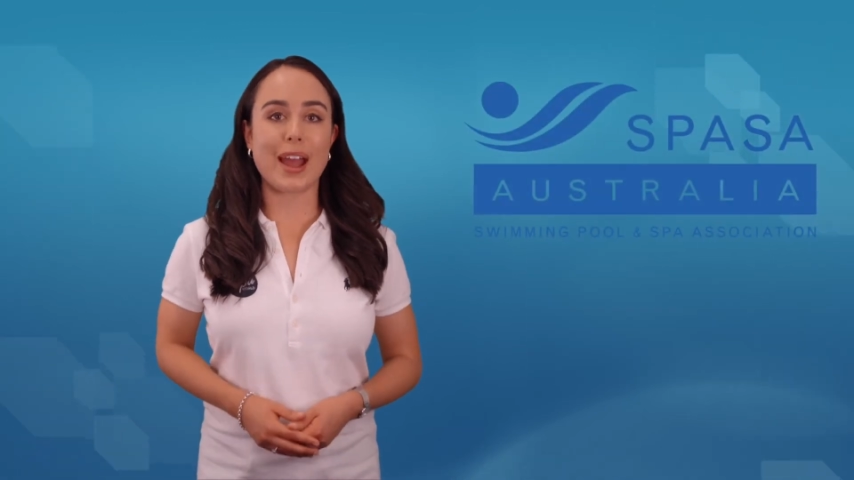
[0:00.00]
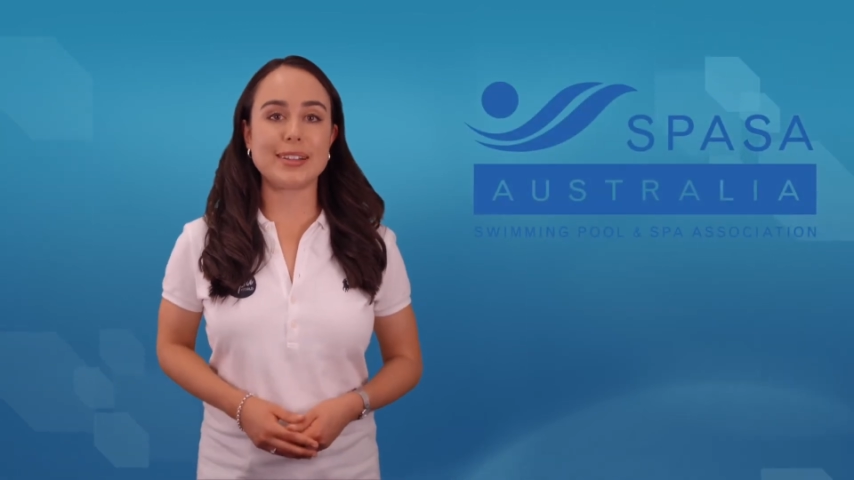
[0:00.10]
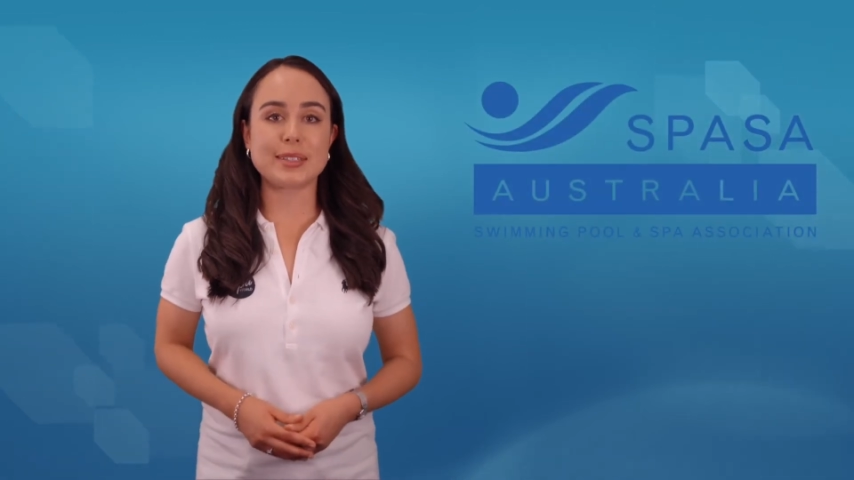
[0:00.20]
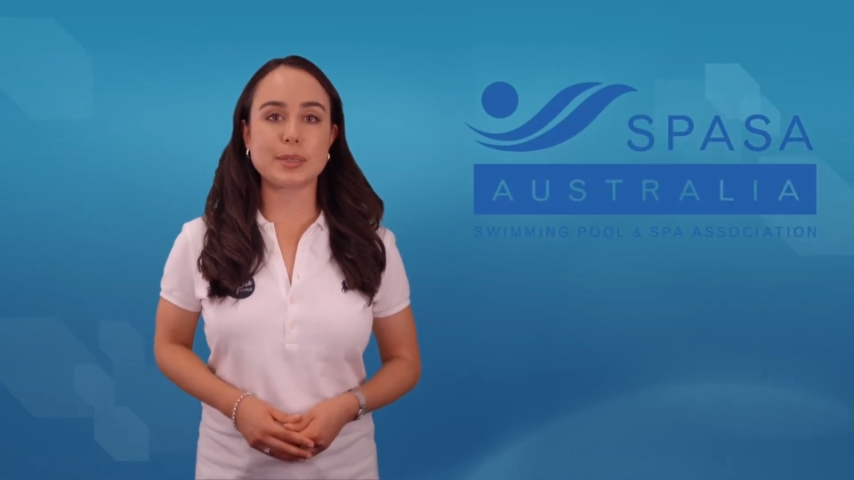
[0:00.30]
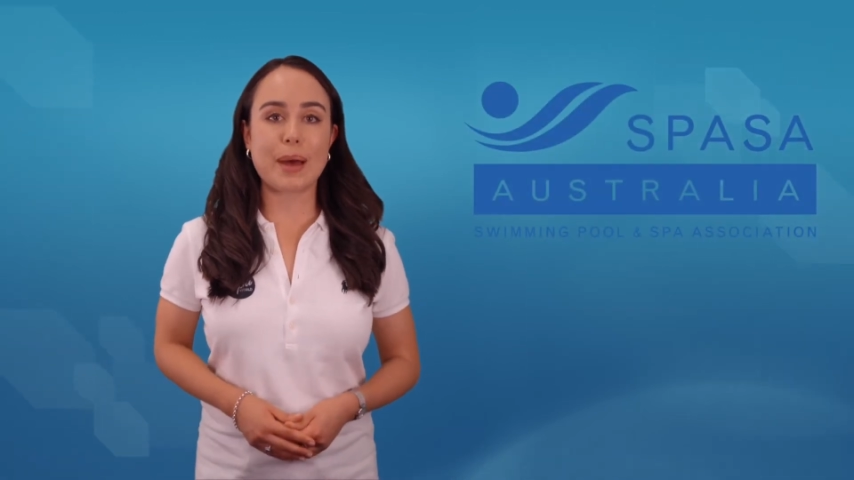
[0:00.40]

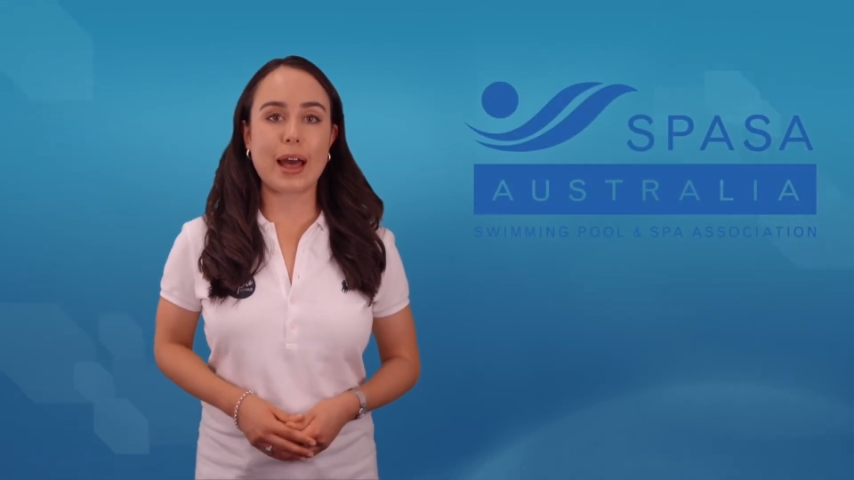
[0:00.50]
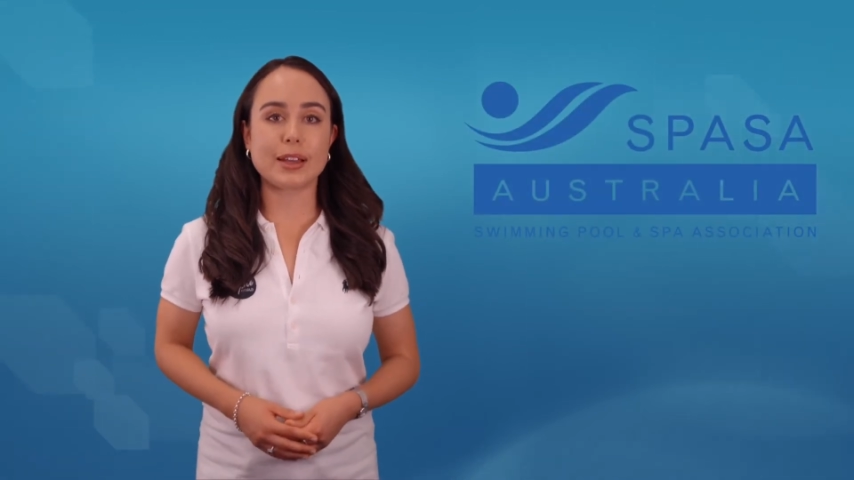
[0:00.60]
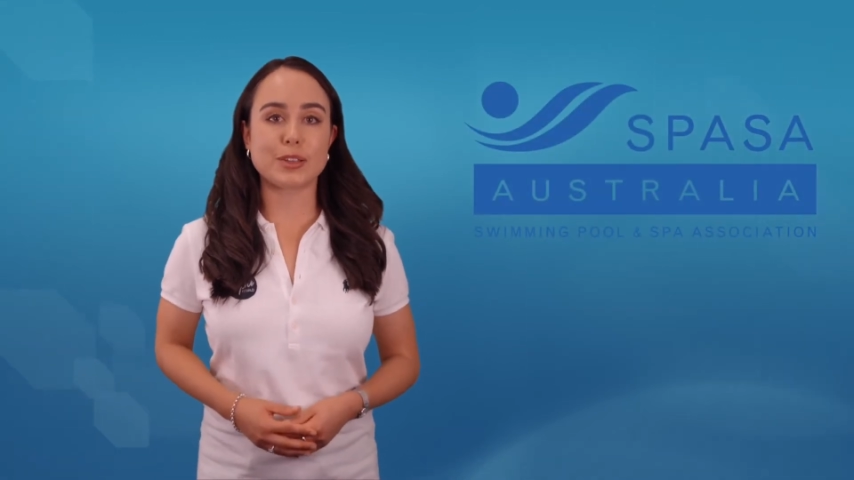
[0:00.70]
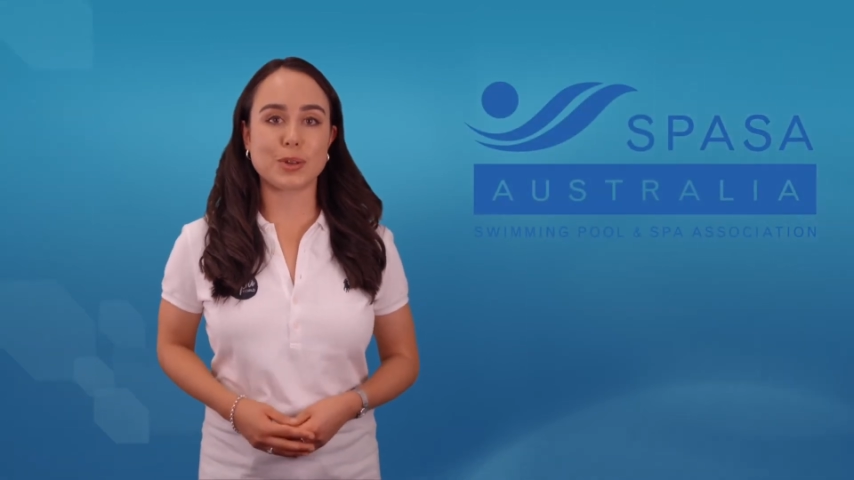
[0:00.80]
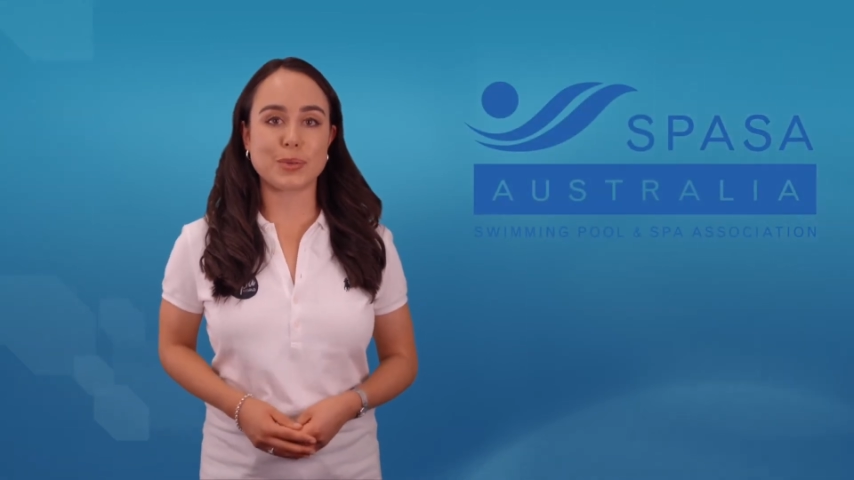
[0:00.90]
and
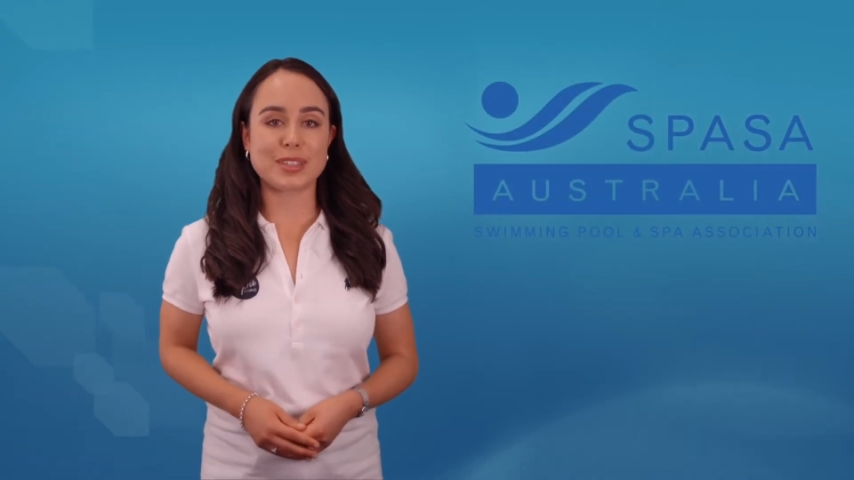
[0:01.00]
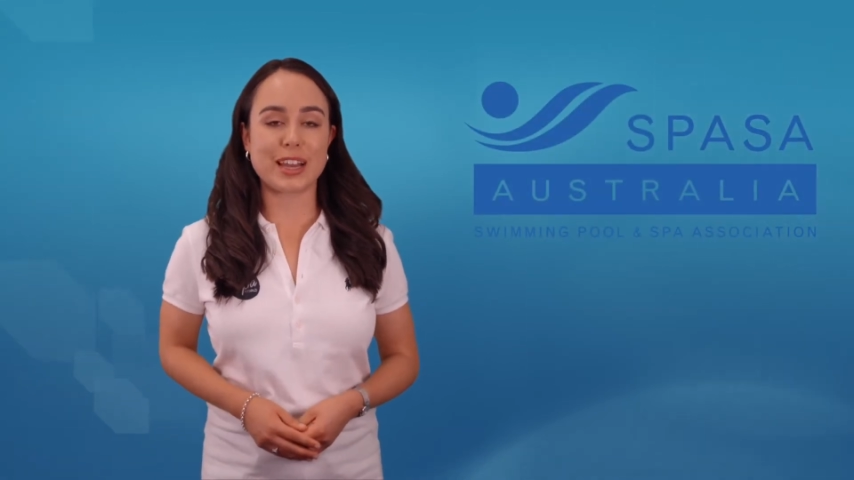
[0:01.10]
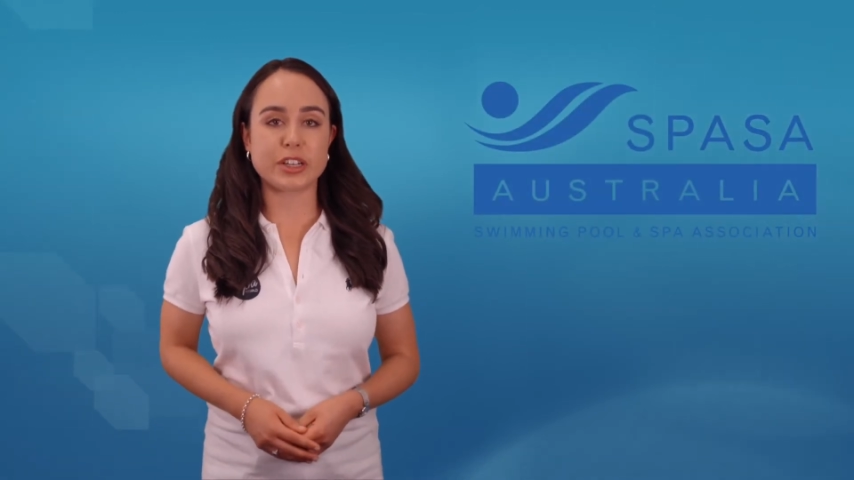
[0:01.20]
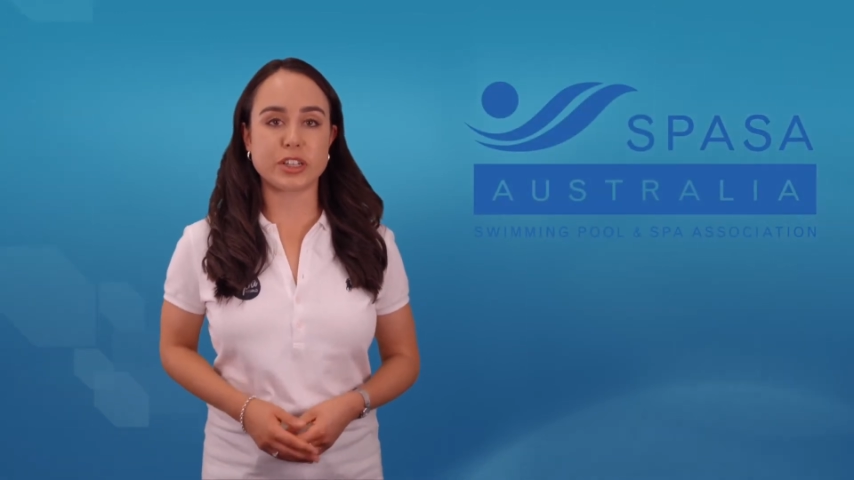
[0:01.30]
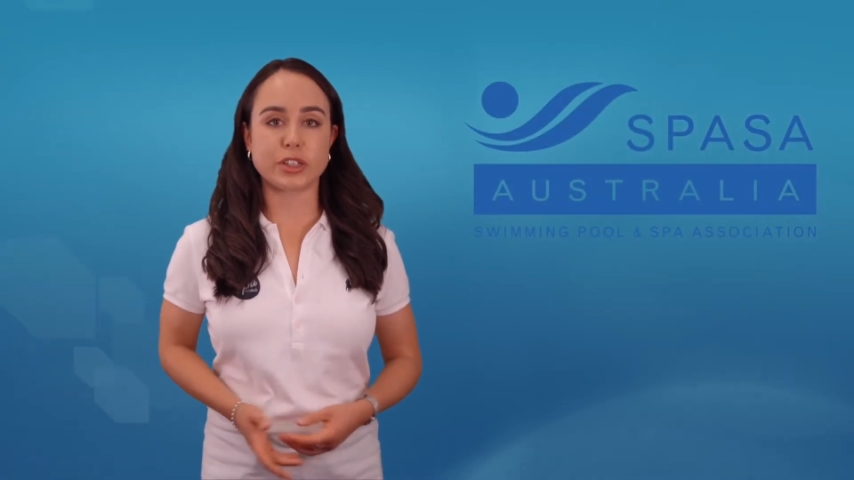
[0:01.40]
Spa
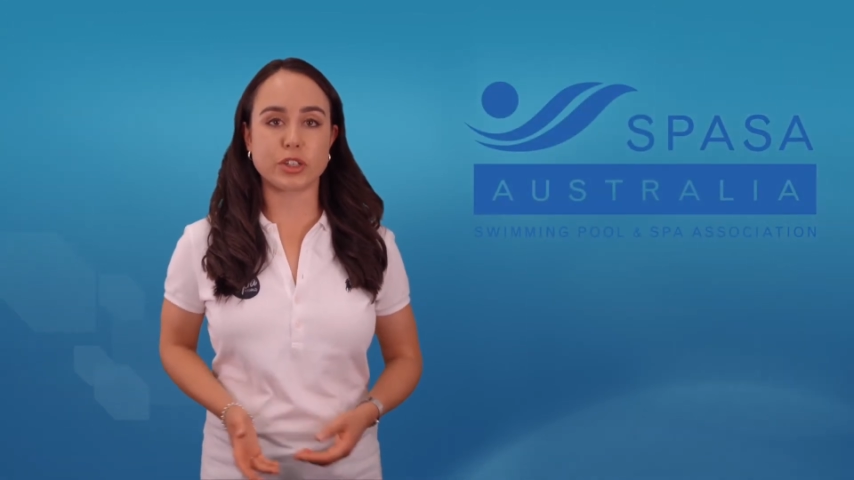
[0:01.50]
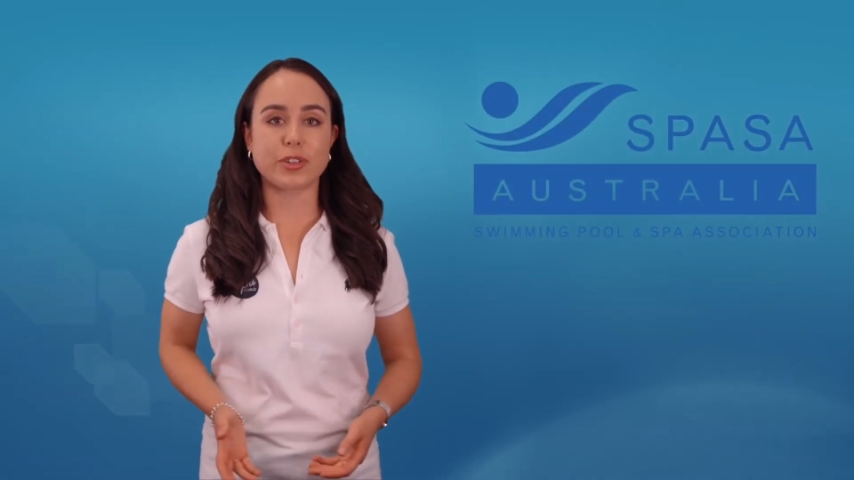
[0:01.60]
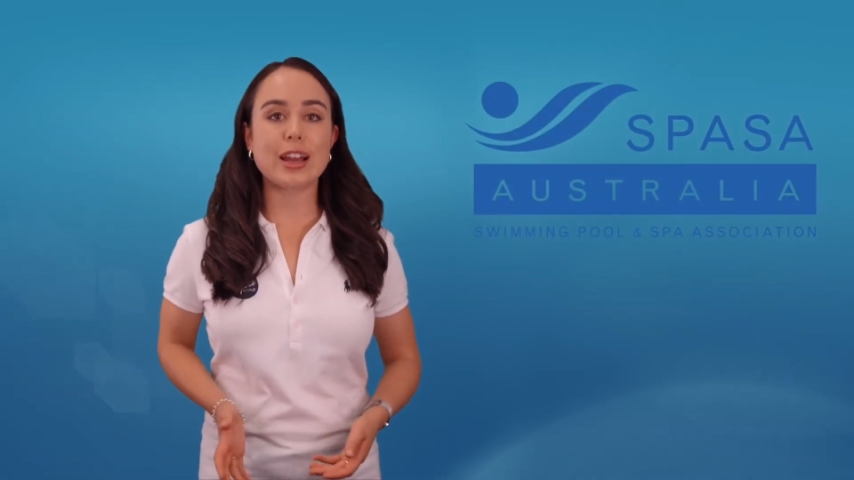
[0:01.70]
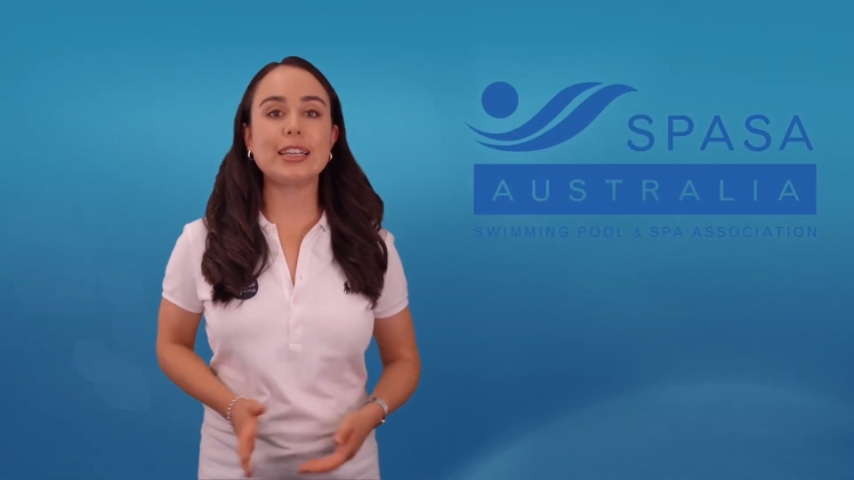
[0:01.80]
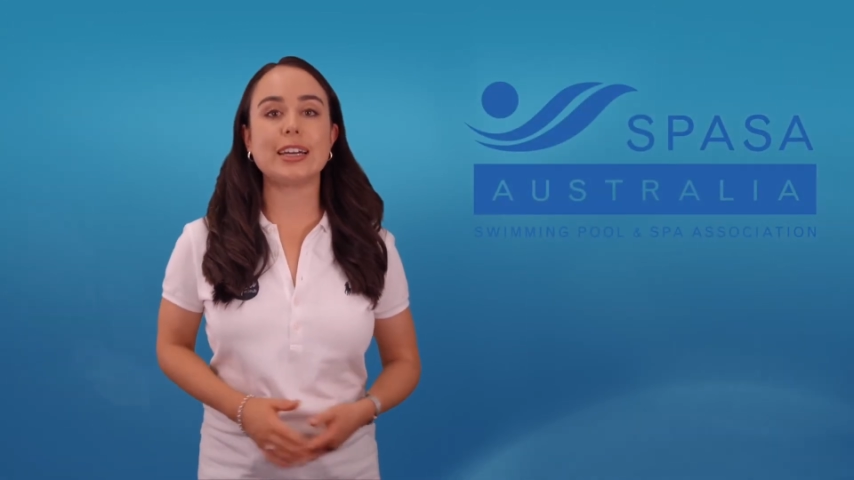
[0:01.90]
Association
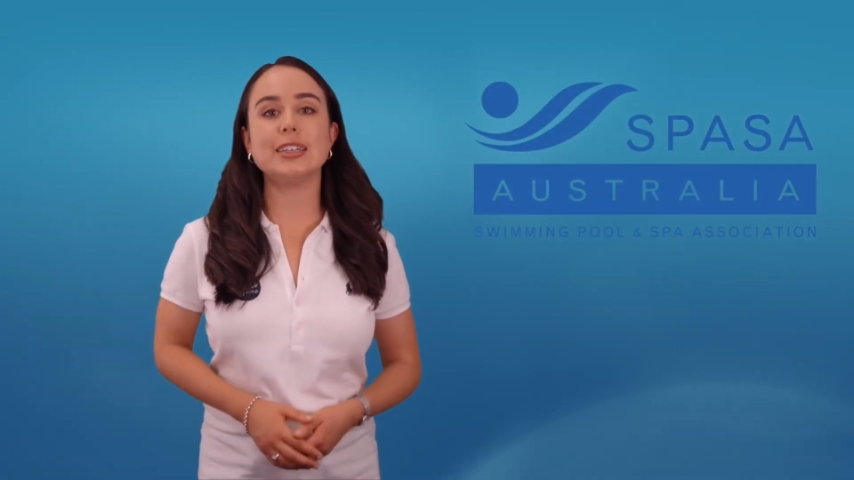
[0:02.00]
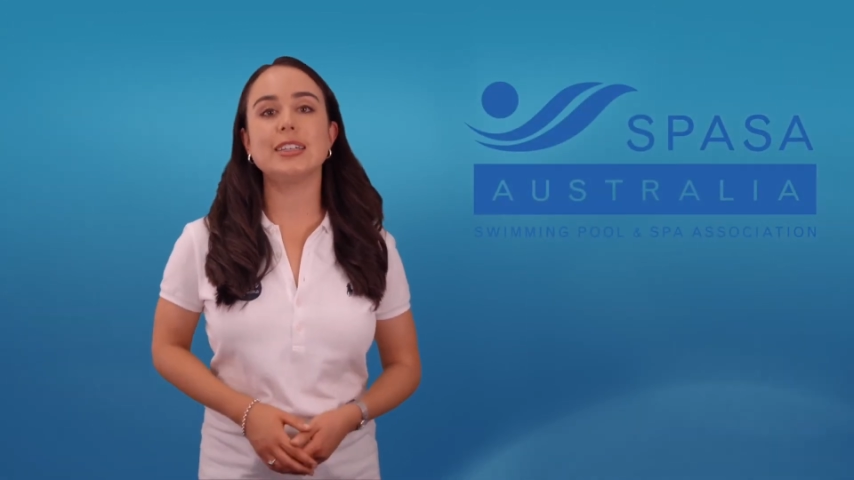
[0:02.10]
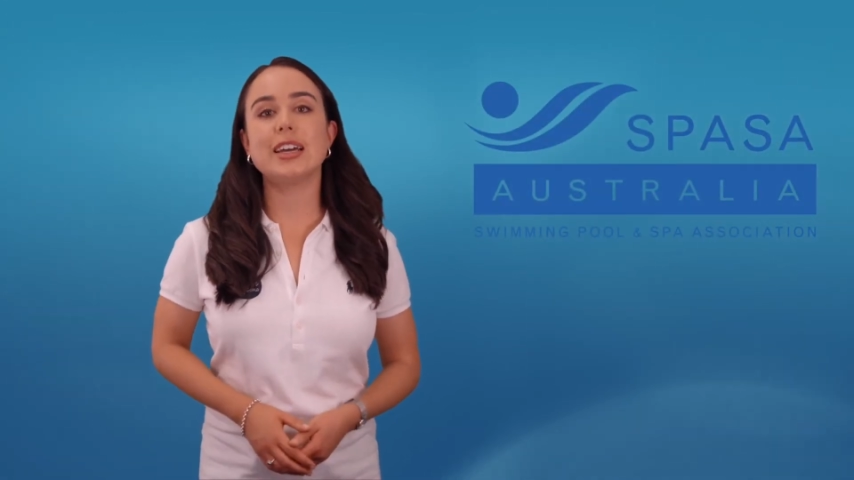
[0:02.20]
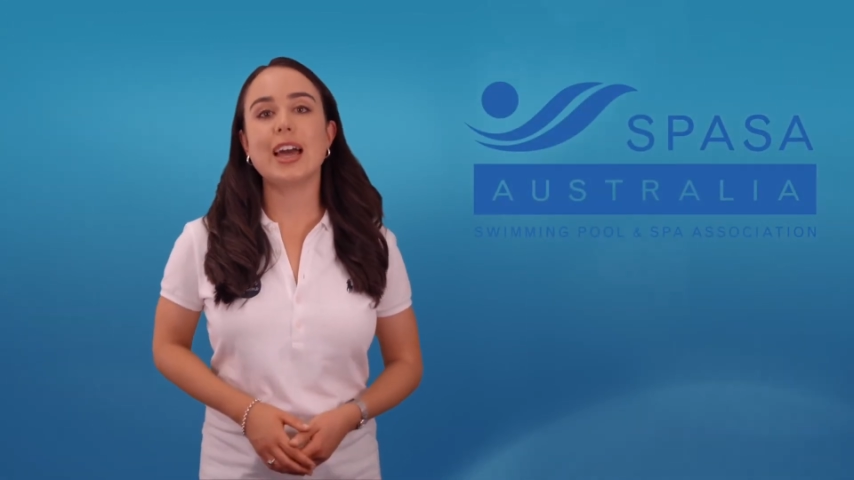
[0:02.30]
Australia,